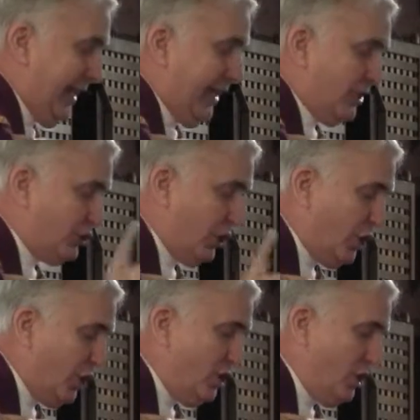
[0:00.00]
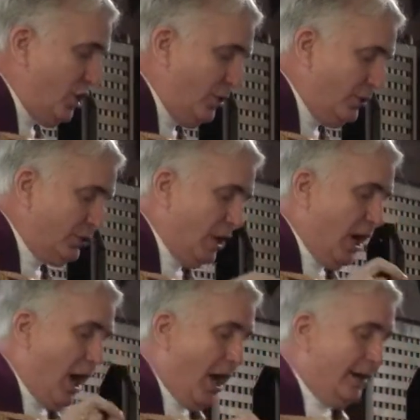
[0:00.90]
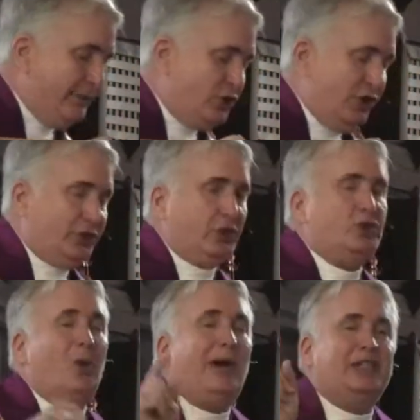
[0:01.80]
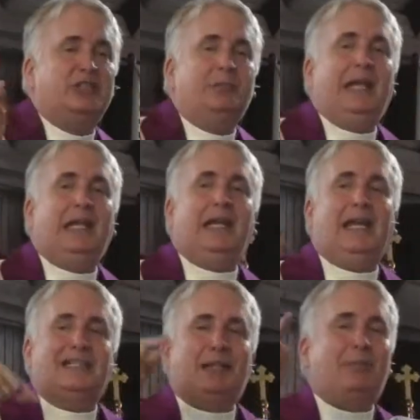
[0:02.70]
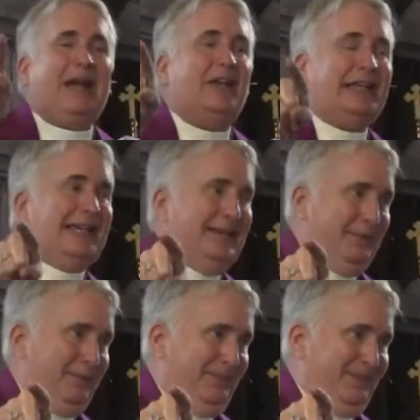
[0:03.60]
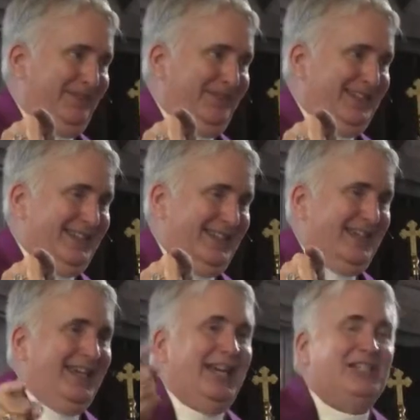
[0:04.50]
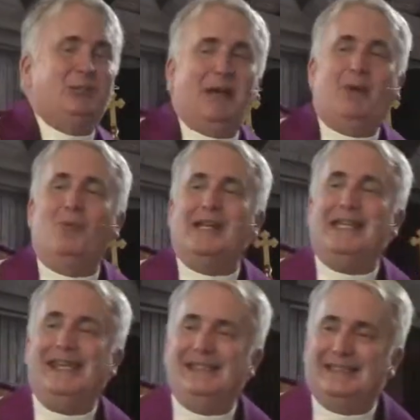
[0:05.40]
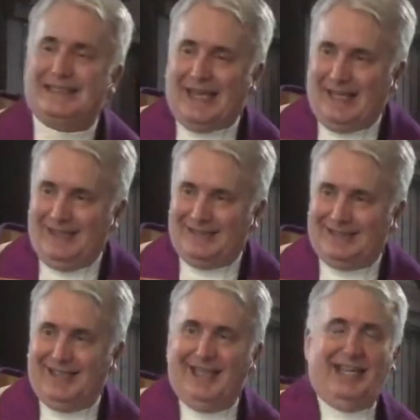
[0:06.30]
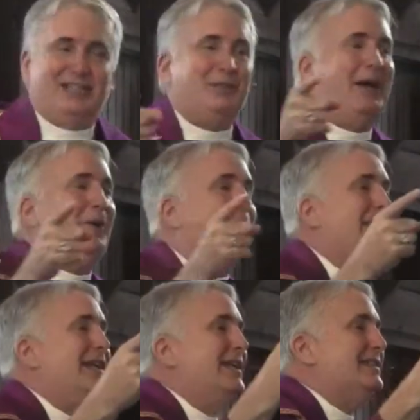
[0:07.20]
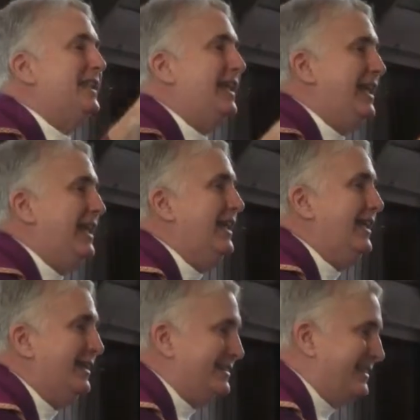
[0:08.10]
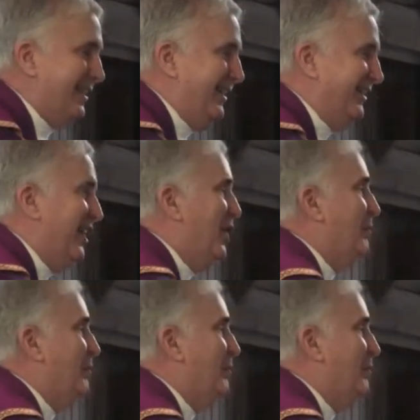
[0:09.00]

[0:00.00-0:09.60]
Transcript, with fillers: It is the good news of Jesus Christ, meaning it's about Him. It's about what He says. It's about what it is that He is done.